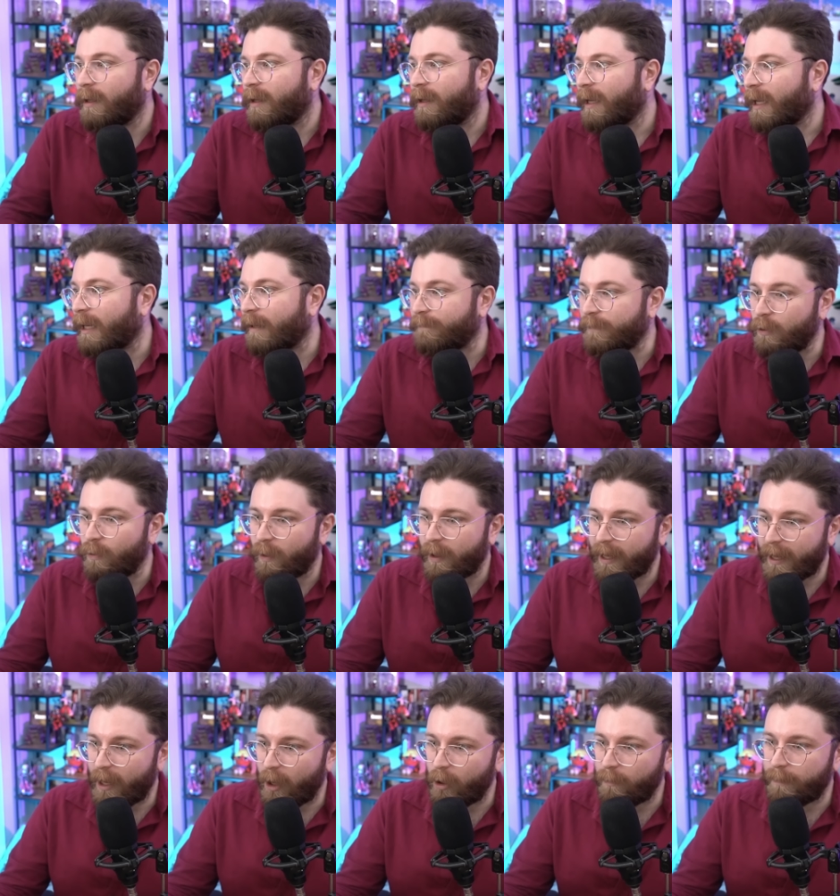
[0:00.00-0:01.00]
And if you want
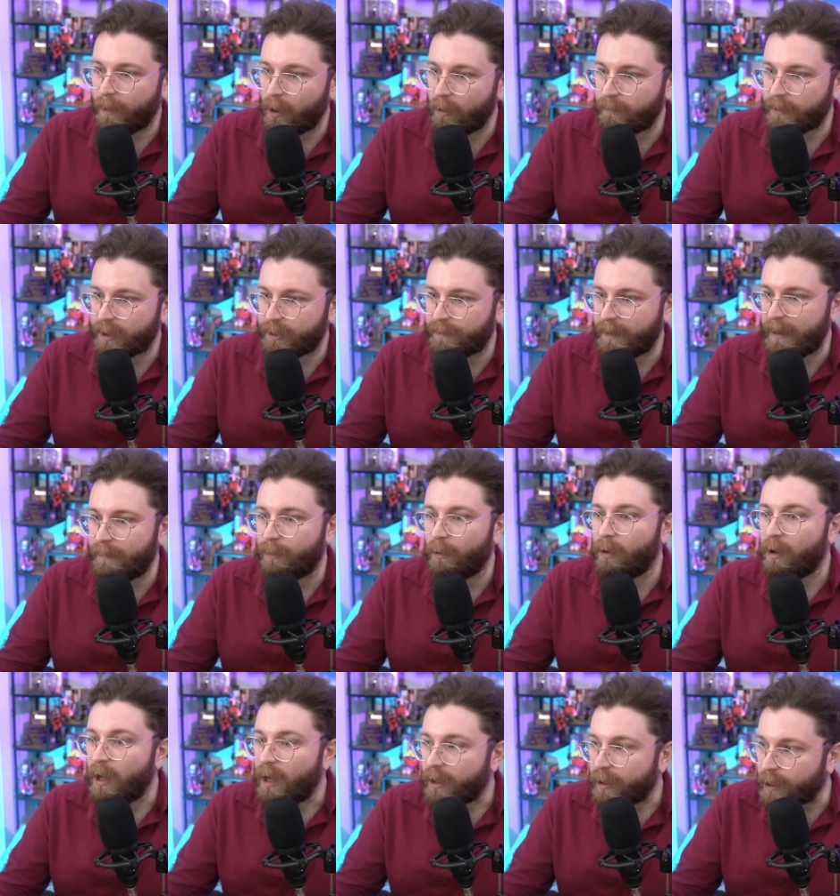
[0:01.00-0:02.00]
to help homeless
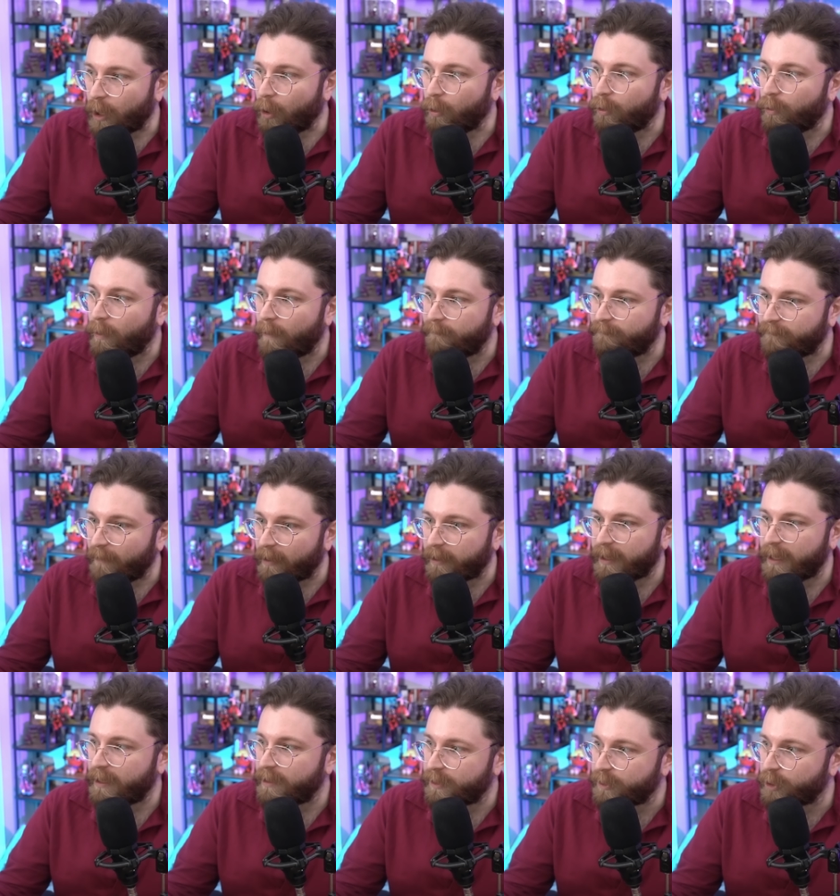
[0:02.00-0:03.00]
people, go to
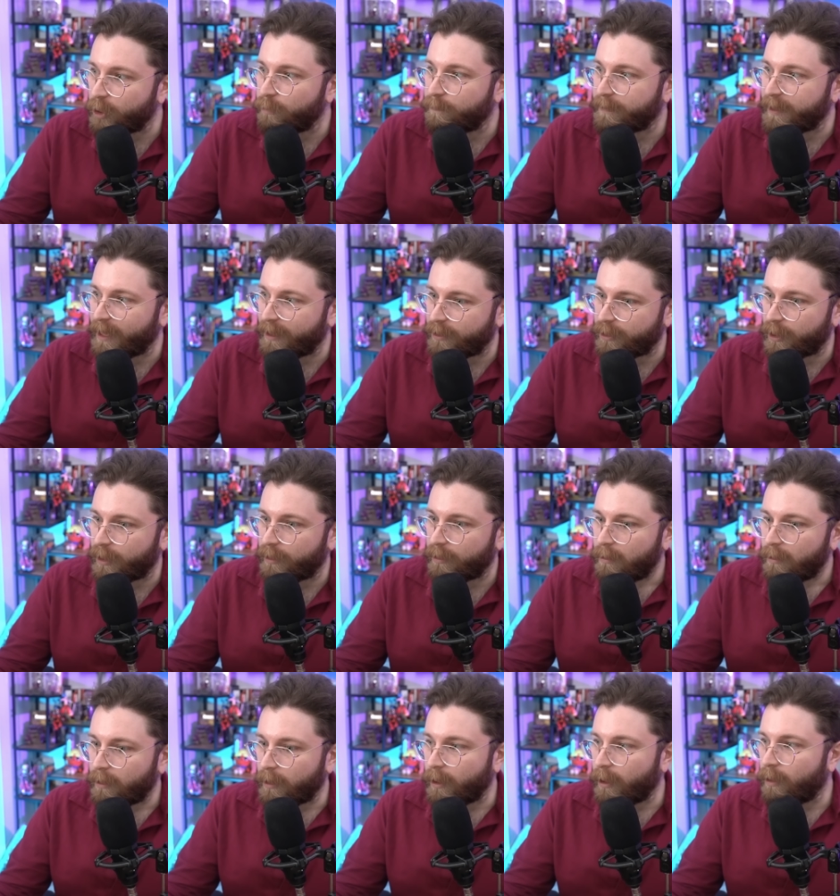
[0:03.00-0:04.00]
a soup kitchen,
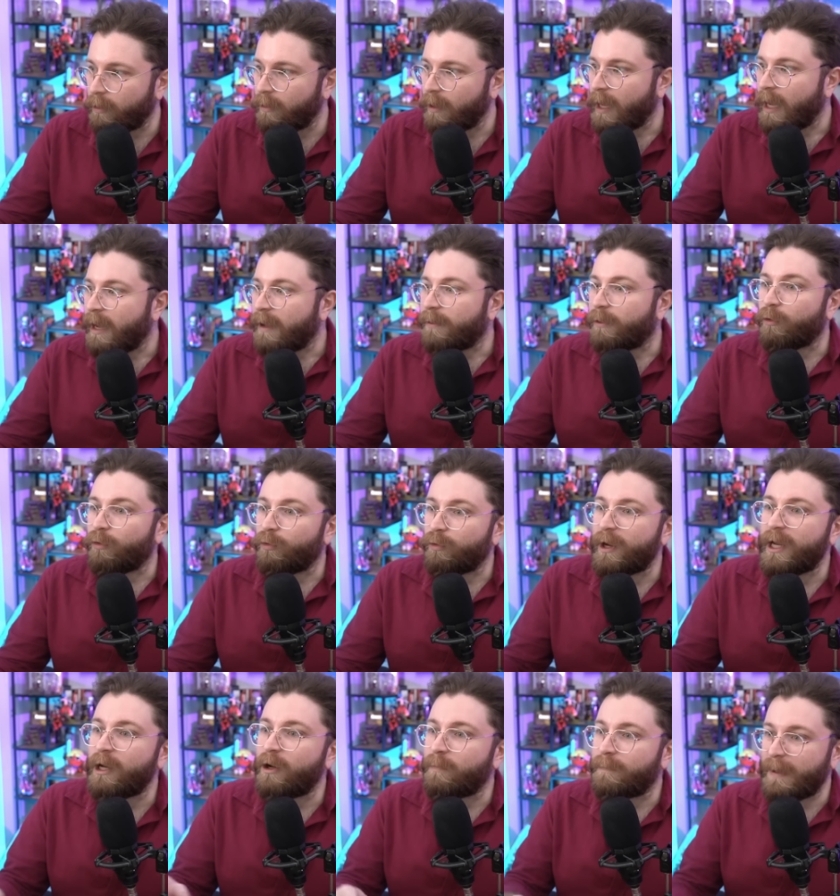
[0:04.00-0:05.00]
you know? The
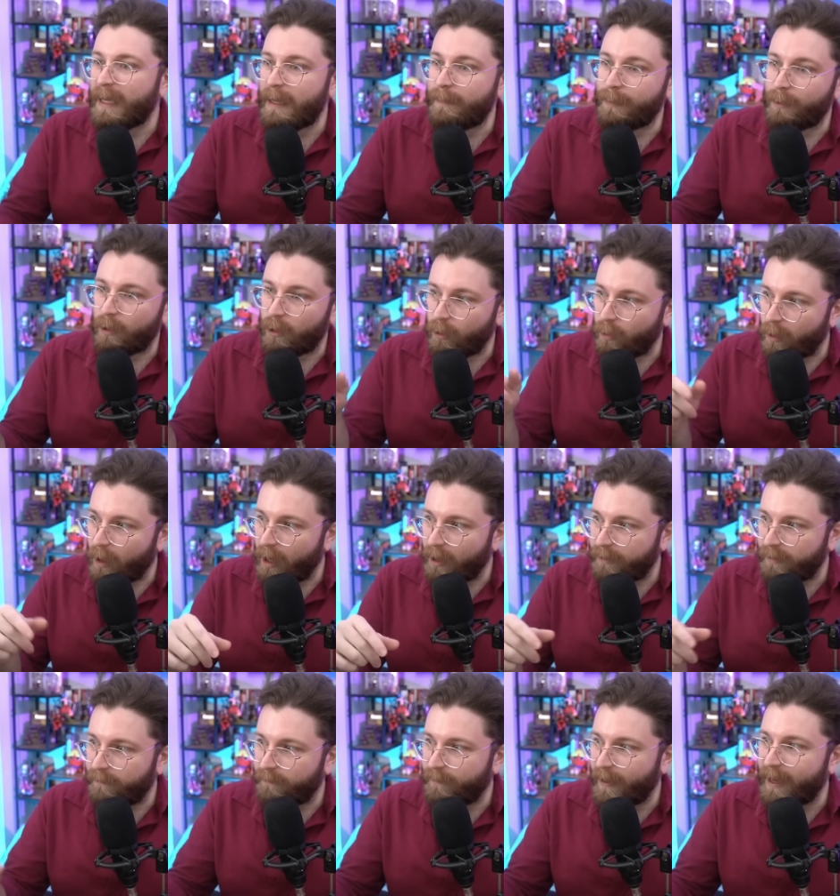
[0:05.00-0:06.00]
real people who are
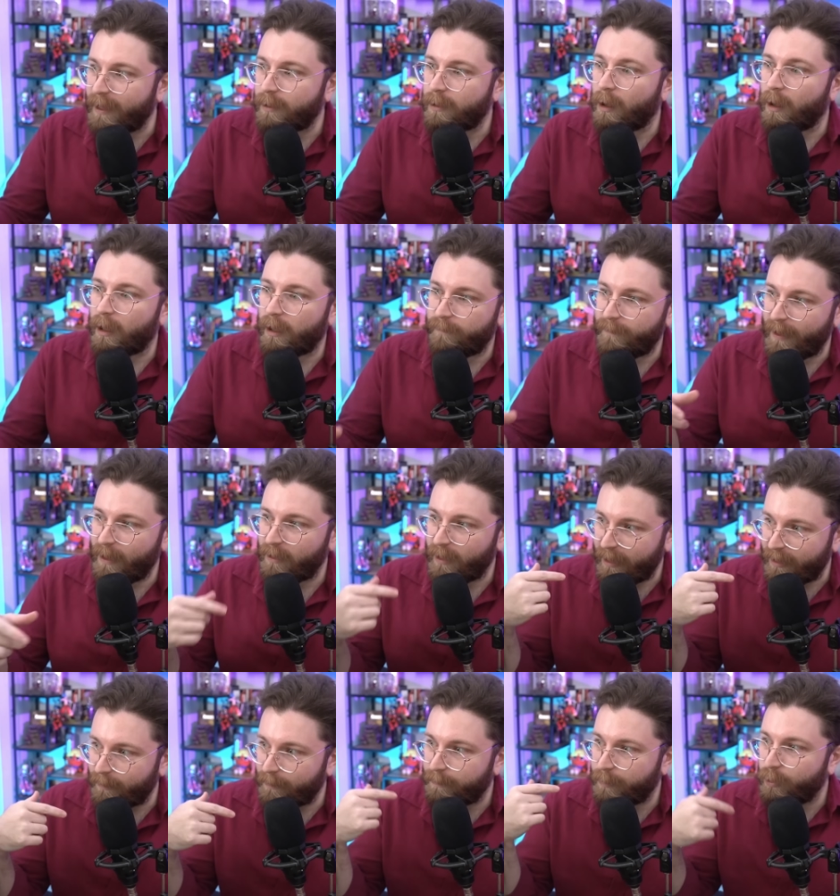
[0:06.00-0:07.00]
on the vanguard of,
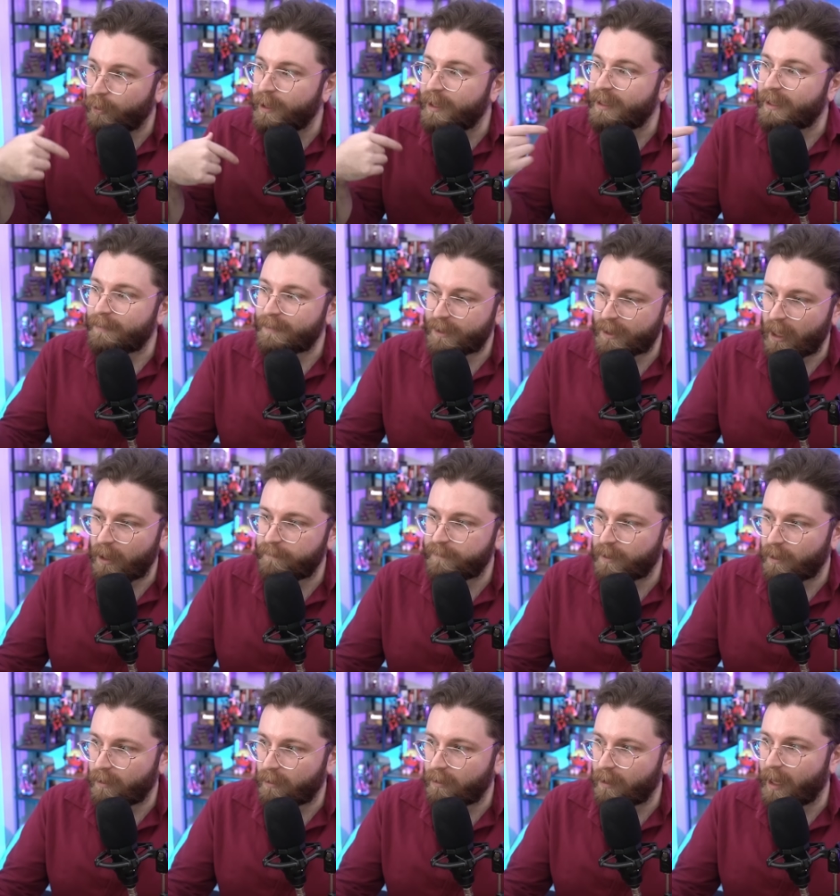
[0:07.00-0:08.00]
like, putting themselves
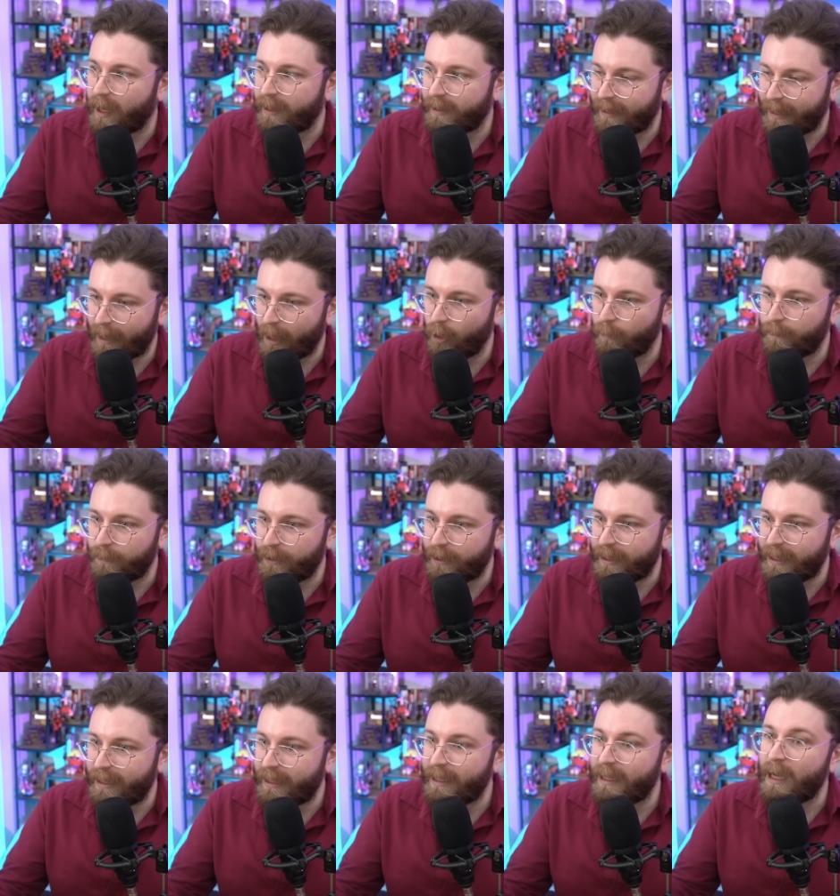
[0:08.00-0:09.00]
on the line to help the
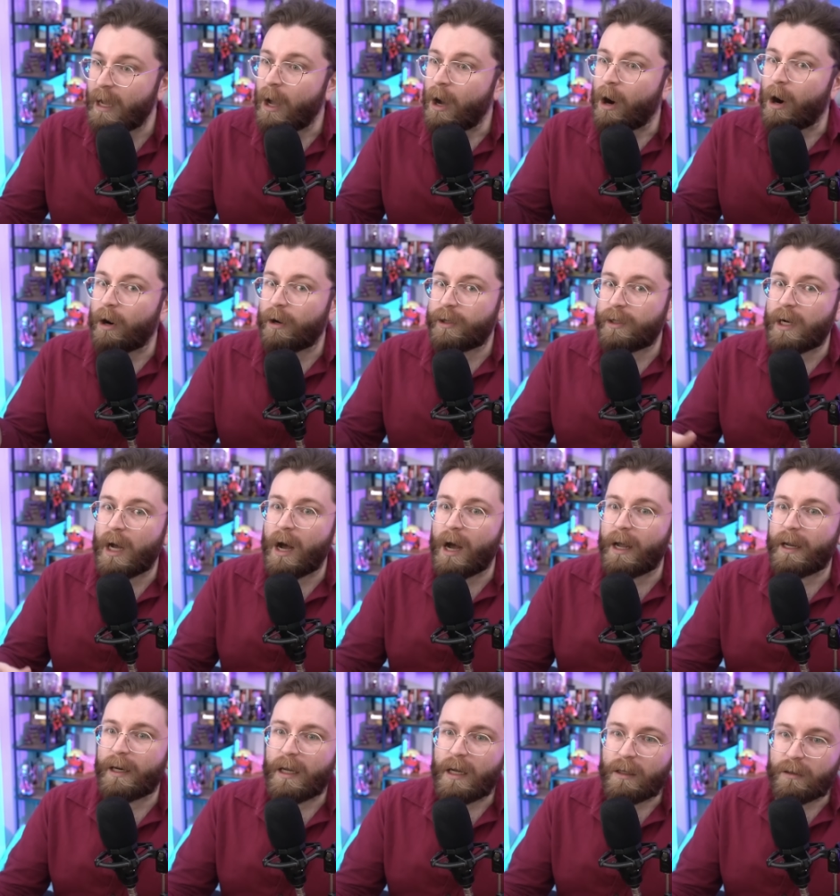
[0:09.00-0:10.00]
needy are
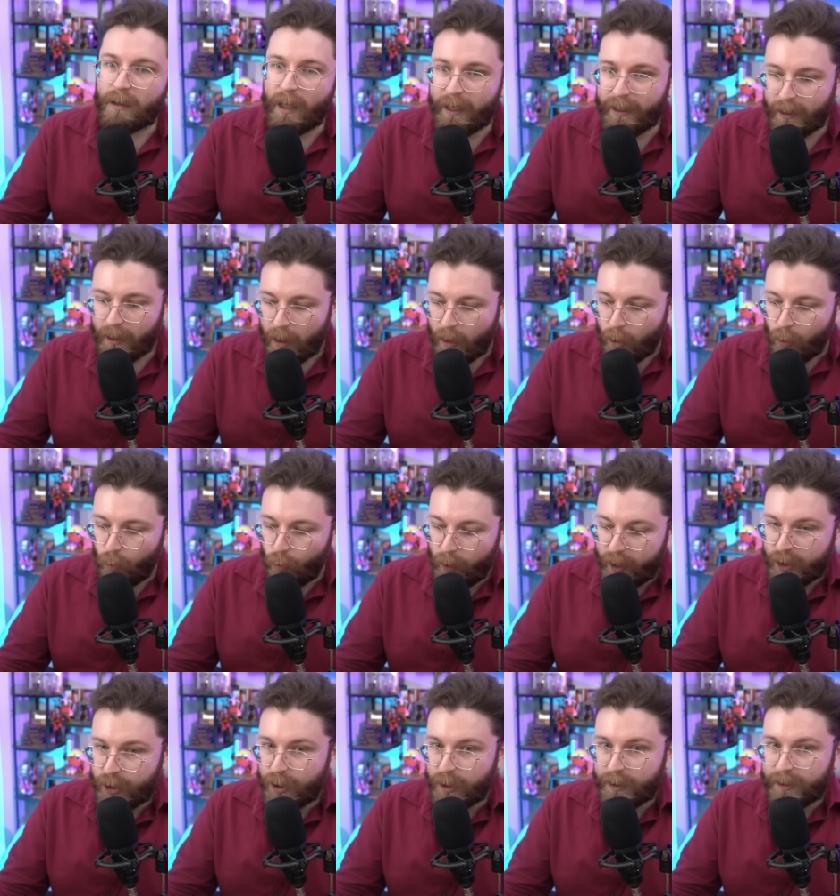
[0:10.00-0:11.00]
not, like,
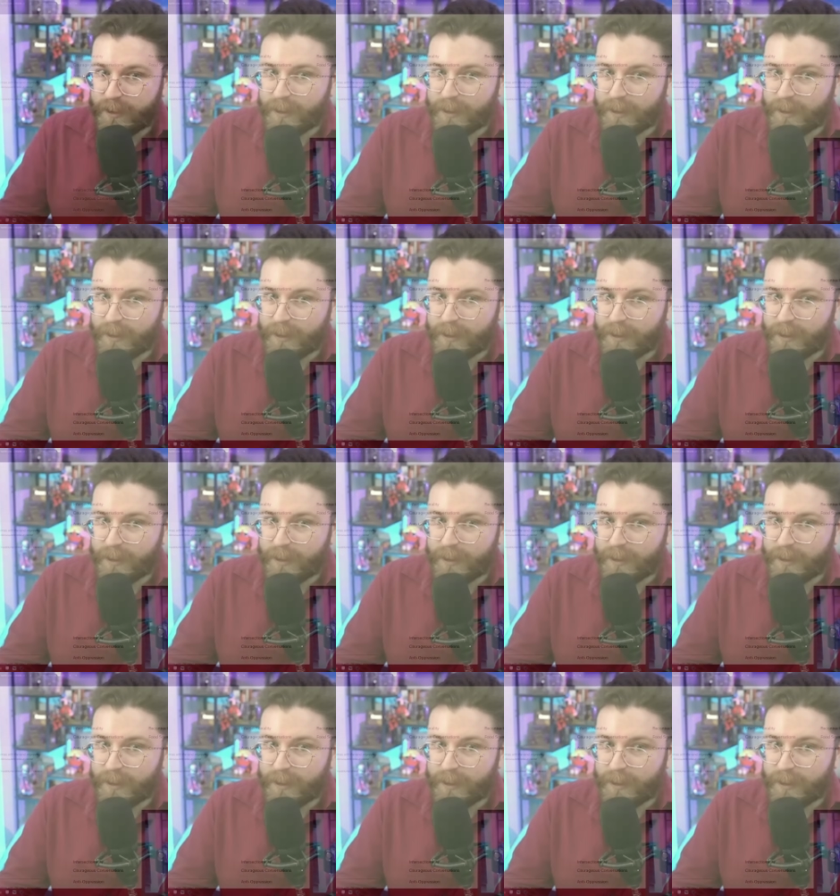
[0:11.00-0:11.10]
witches